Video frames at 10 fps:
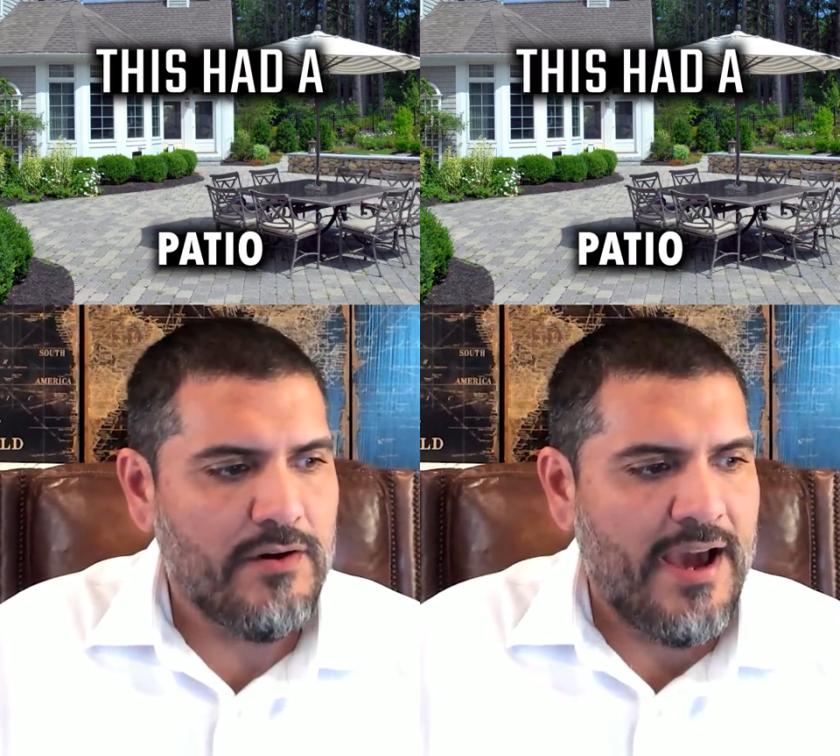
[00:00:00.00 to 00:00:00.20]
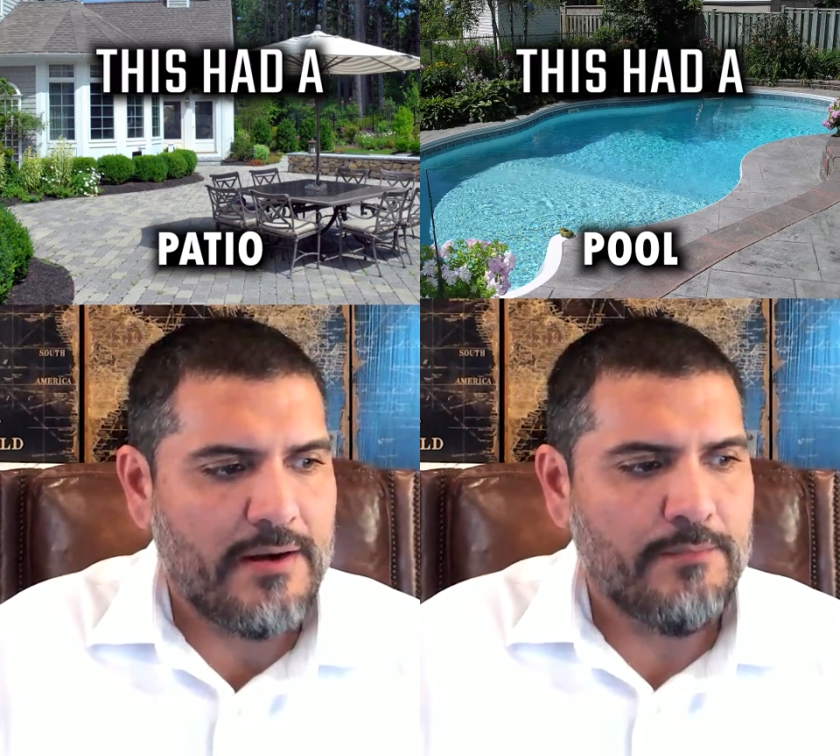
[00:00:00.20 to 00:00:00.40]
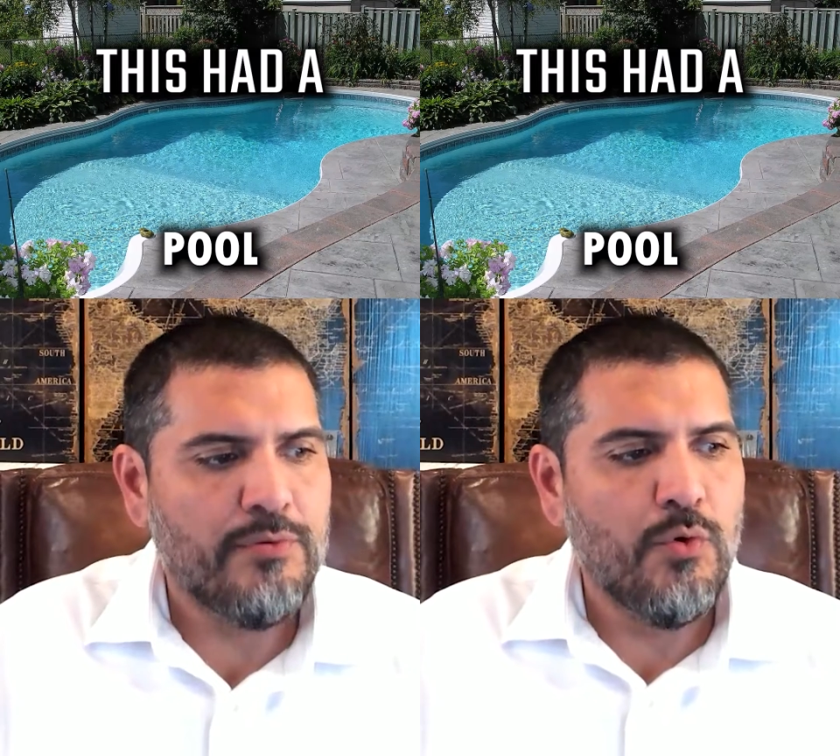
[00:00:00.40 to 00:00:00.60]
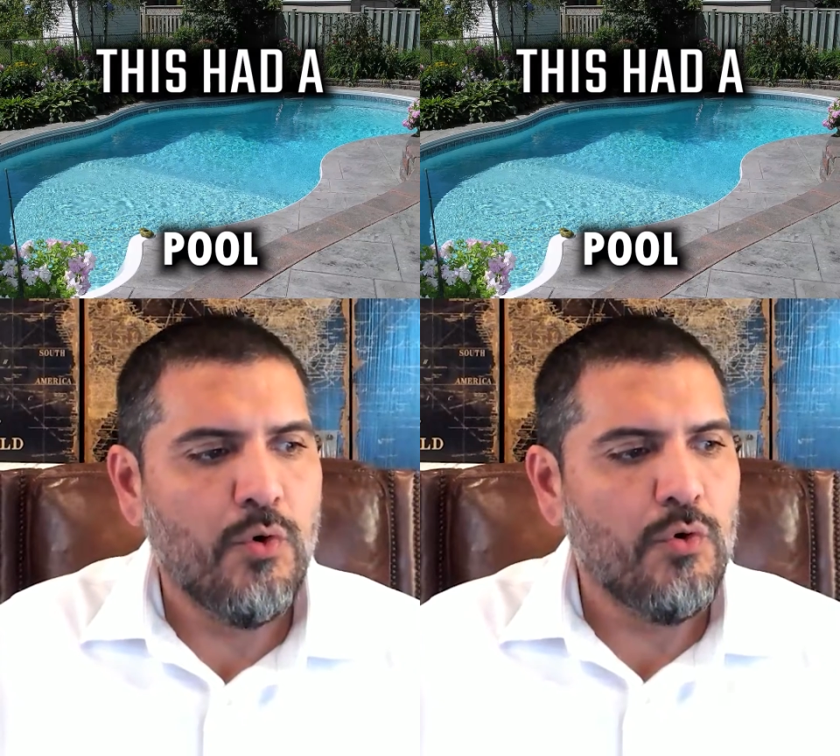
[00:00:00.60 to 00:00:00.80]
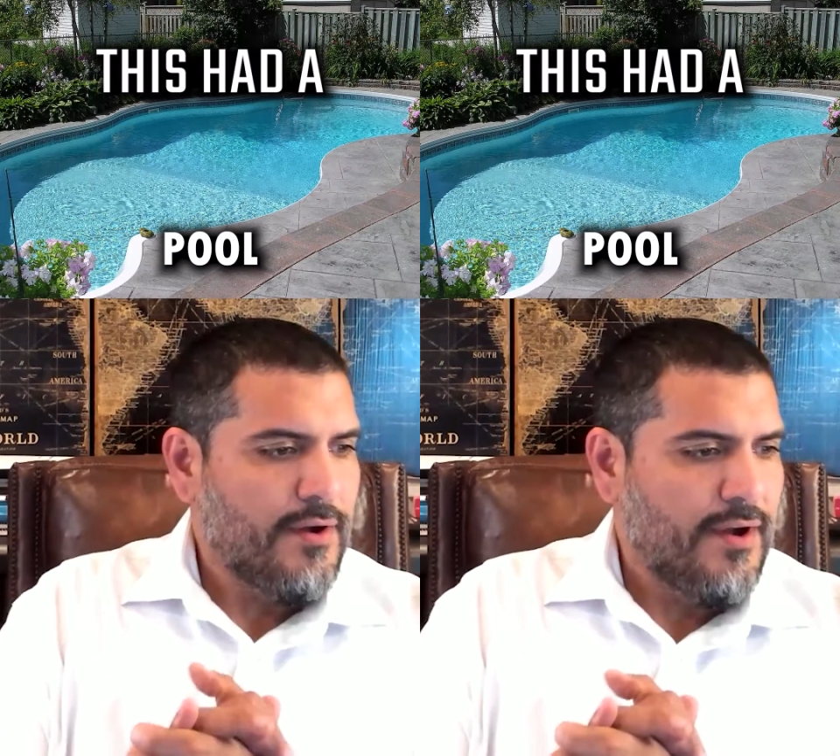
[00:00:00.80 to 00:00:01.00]
it had a
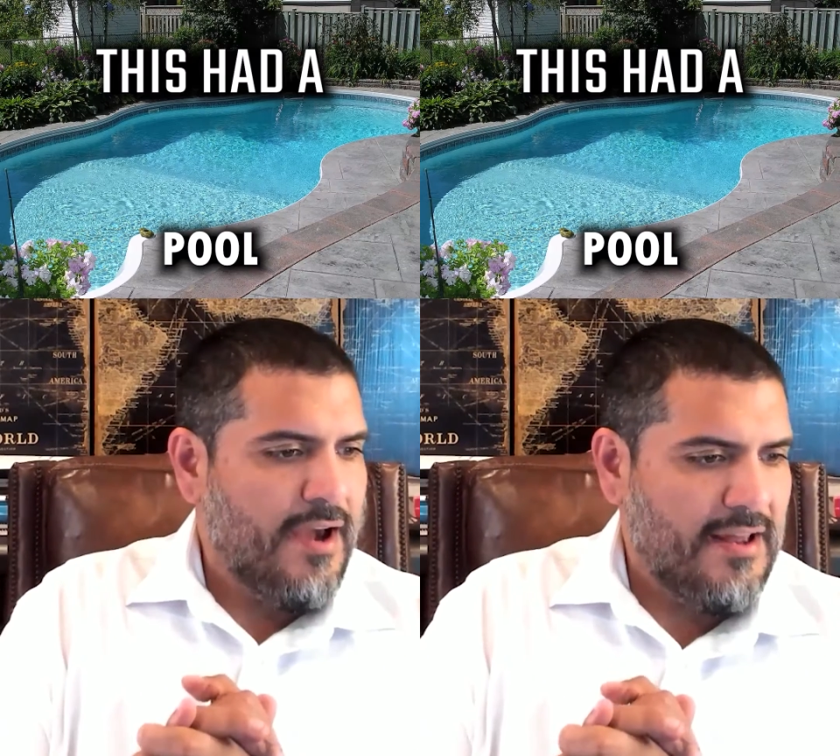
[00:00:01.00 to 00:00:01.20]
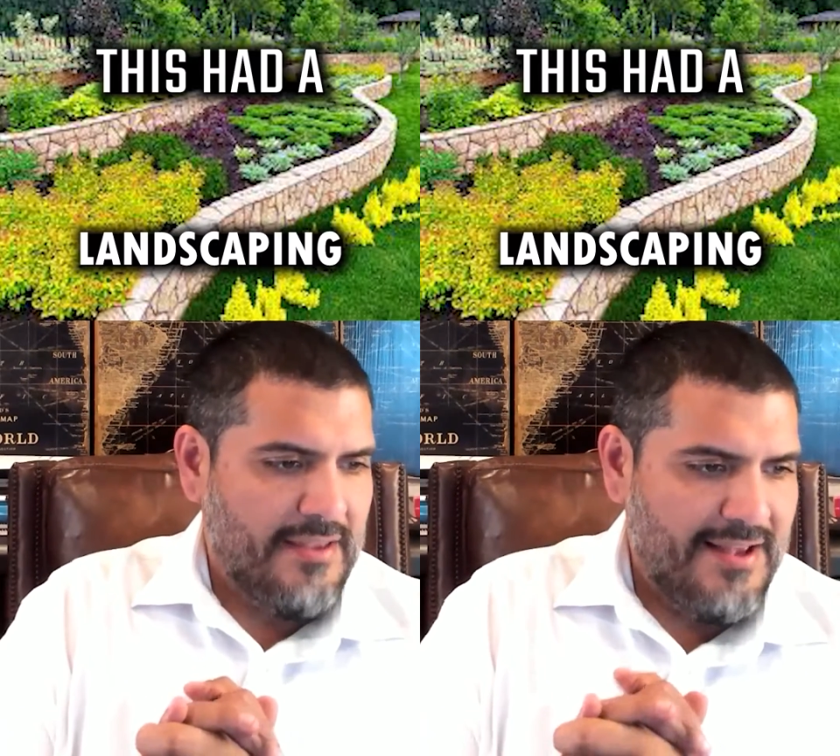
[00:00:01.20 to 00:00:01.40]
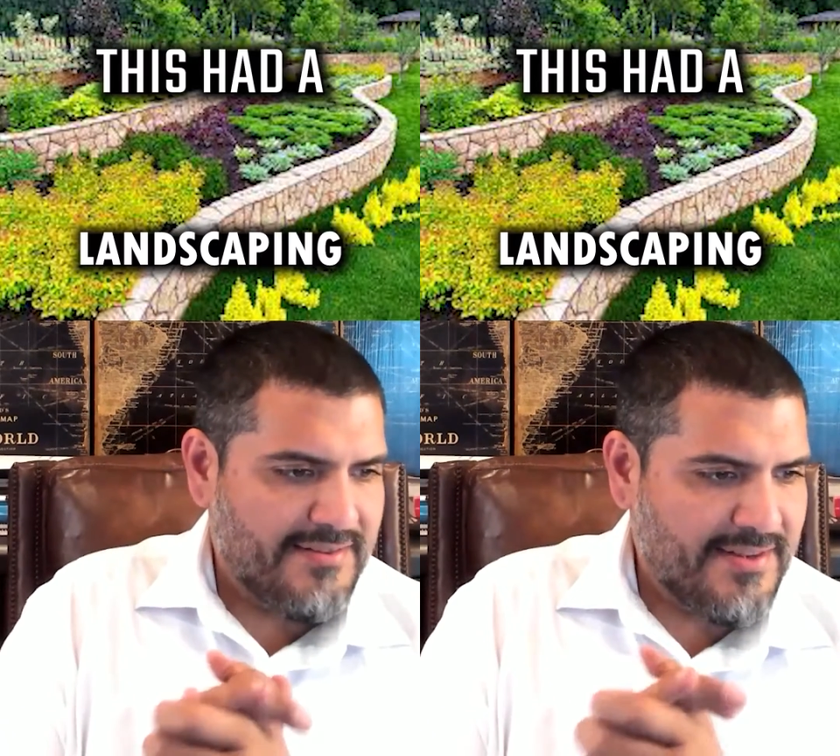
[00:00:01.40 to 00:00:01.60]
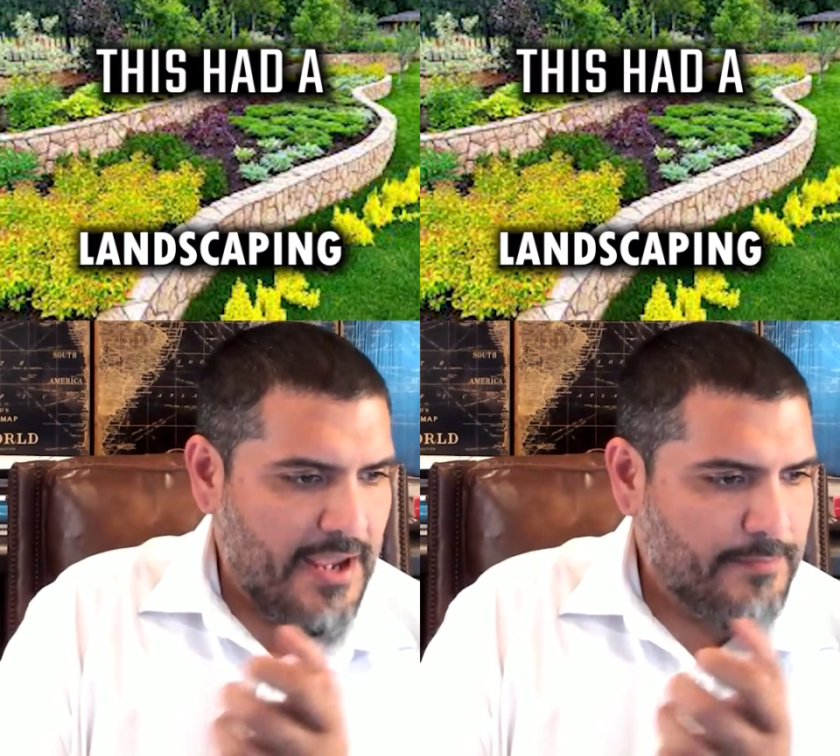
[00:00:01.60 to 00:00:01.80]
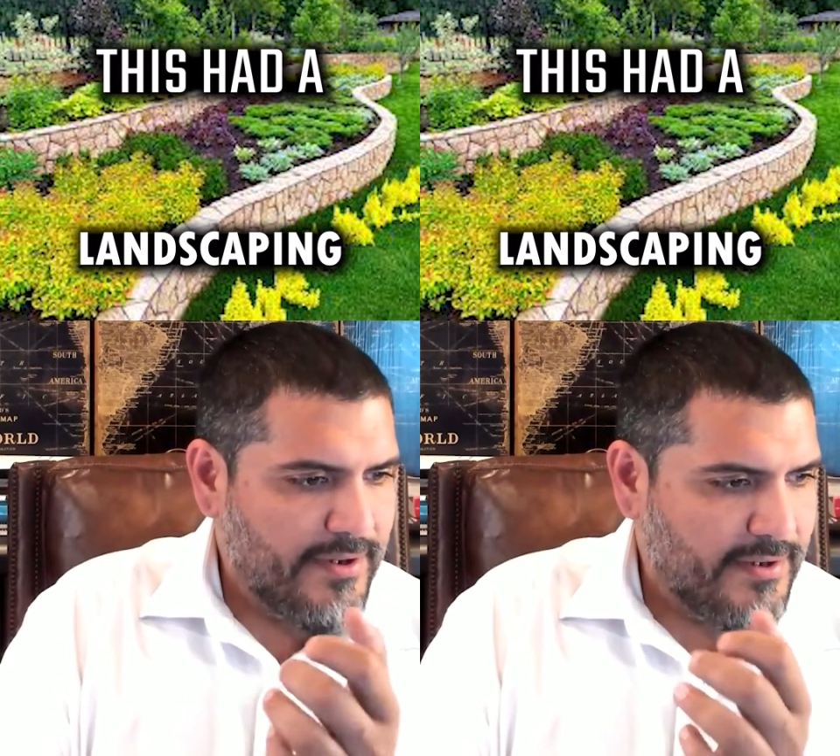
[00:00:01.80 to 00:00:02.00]
pool, it had
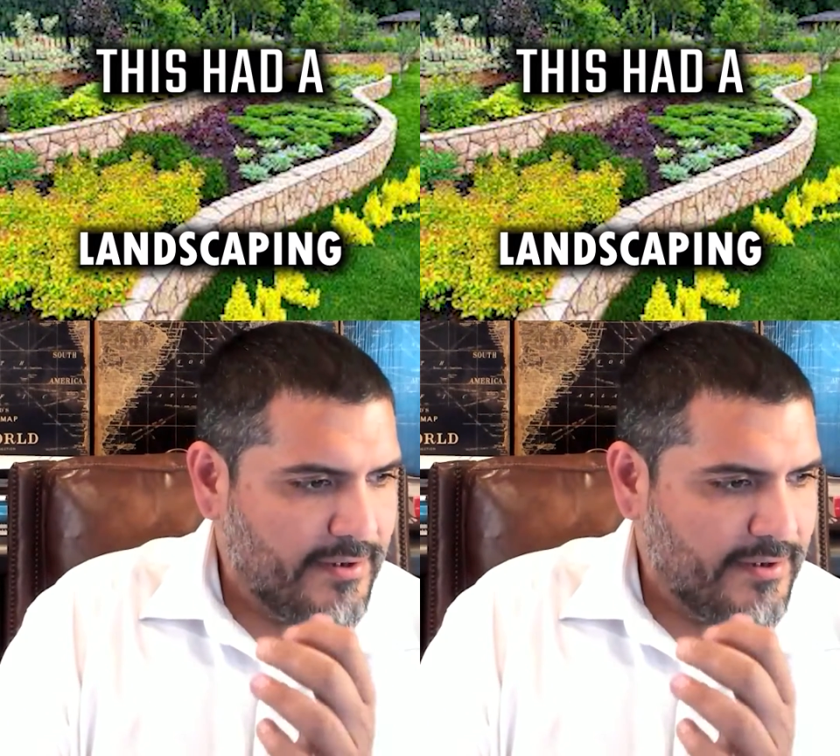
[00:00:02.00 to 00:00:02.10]
landscaping.